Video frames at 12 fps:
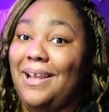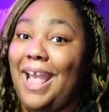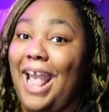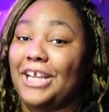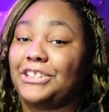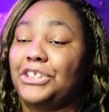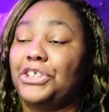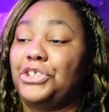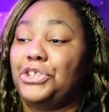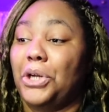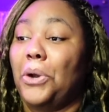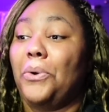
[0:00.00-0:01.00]
as the
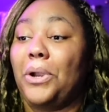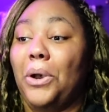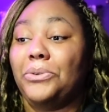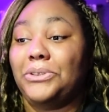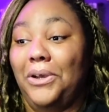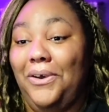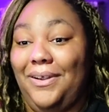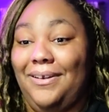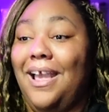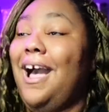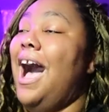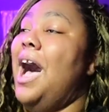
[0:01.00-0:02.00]
show goes on.
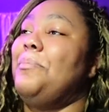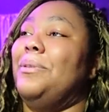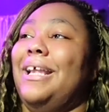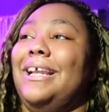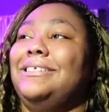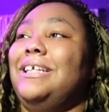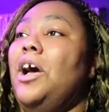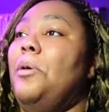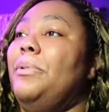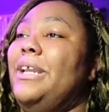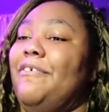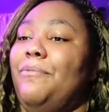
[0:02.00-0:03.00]
Um, like I said, I'm
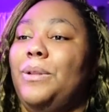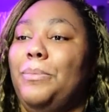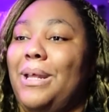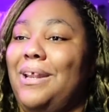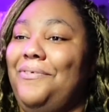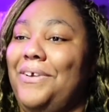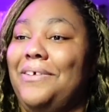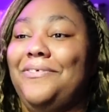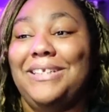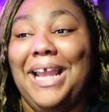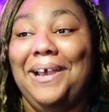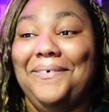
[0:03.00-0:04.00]
gonna give him the benefit of
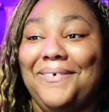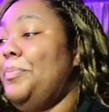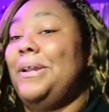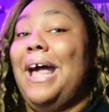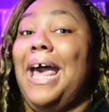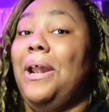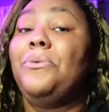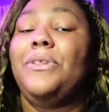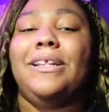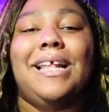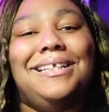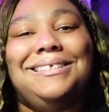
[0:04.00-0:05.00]
a doubt. But I don't
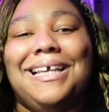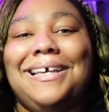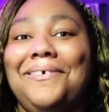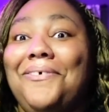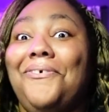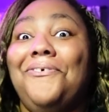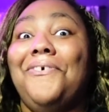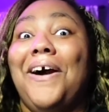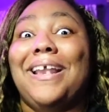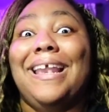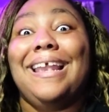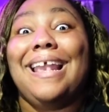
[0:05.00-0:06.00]
think that's gonna
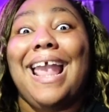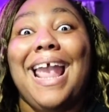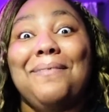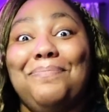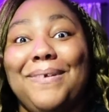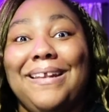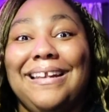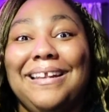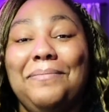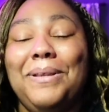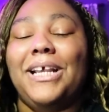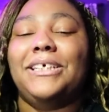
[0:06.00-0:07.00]
fucking happen
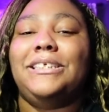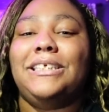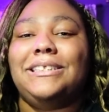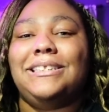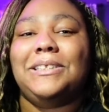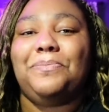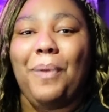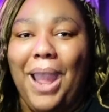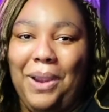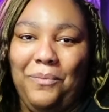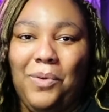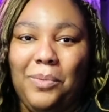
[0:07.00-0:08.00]
because this is
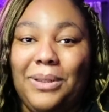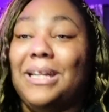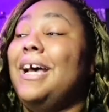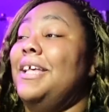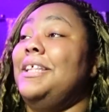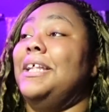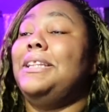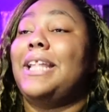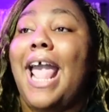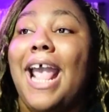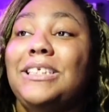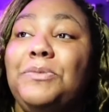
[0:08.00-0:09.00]
Batwoman. The
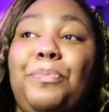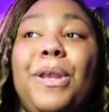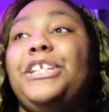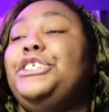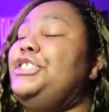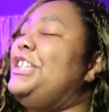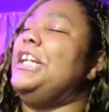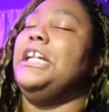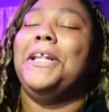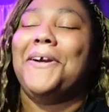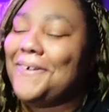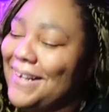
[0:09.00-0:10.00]
last bitch
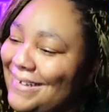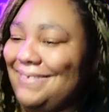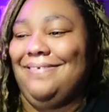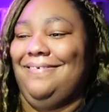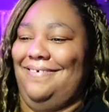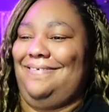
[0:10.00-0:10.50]
didn't learn it.